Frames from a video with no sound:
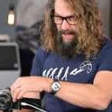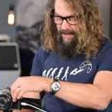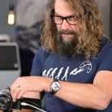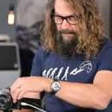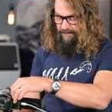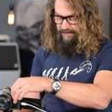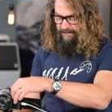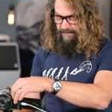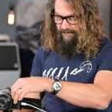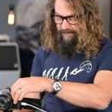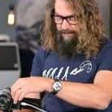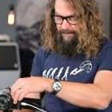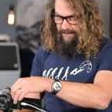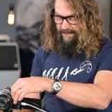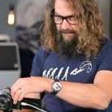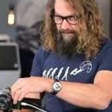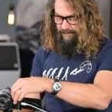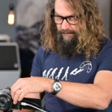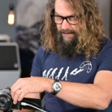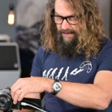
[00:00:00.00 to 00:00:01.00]
auto
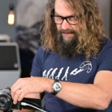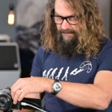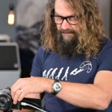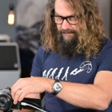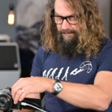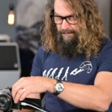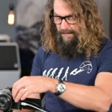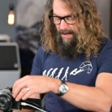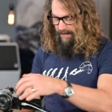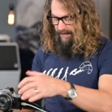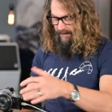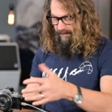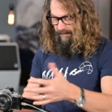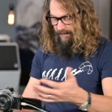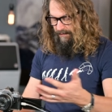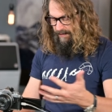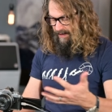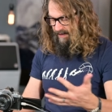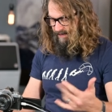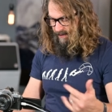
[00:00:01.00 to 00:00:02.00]
display switch, monitor
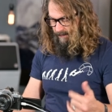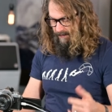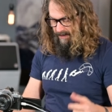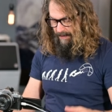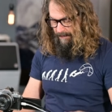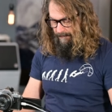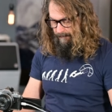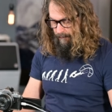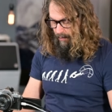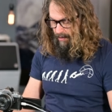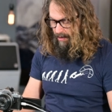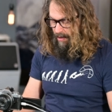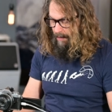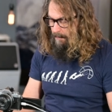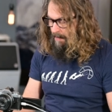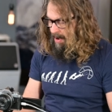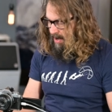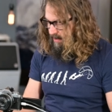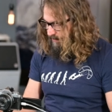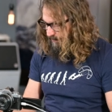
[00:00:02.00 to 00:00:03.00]
only. There we go. We'll go
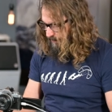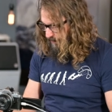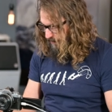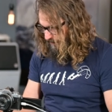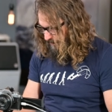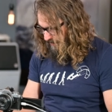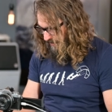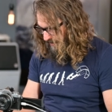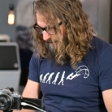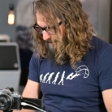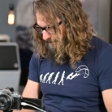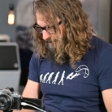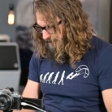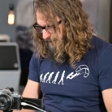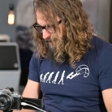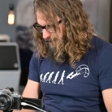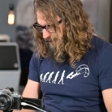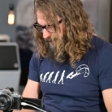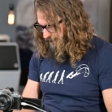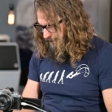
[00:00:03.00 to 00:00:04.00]
monitor only.
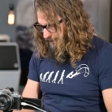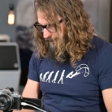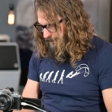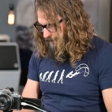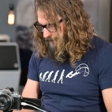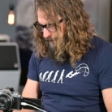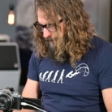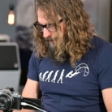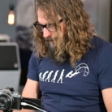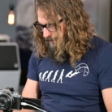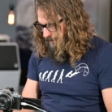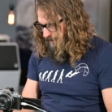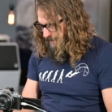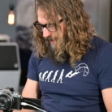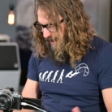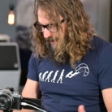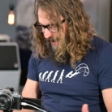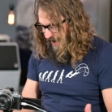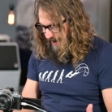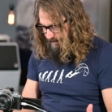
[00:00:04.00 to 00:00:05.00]

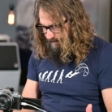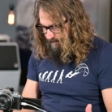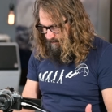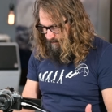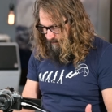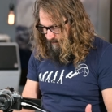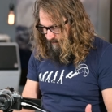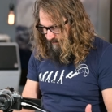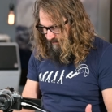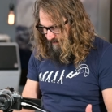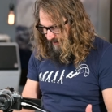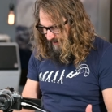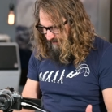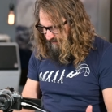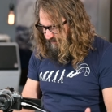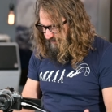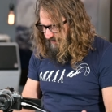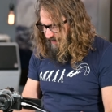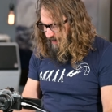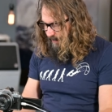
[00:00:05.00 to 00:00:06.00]
All right. So
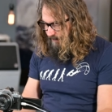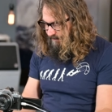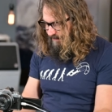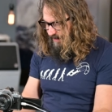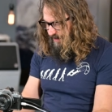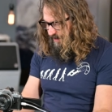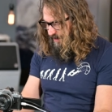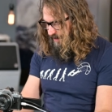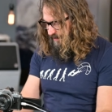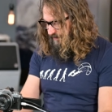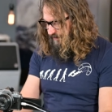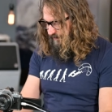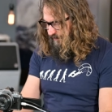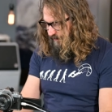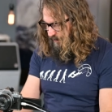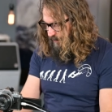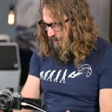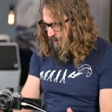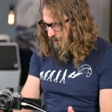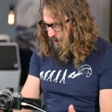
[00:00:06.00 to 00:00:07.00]
let's delve
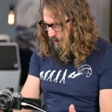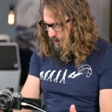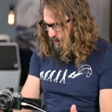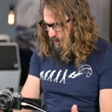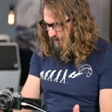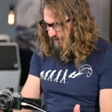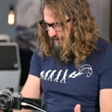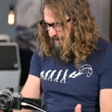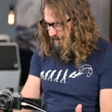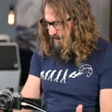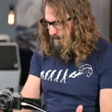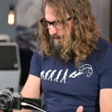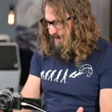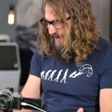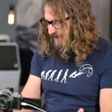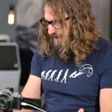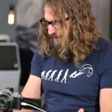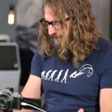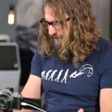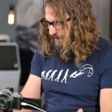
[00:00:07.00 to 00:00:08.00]
into some of the
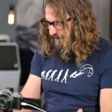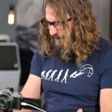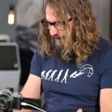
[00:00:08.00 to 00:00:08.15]
menus. You know,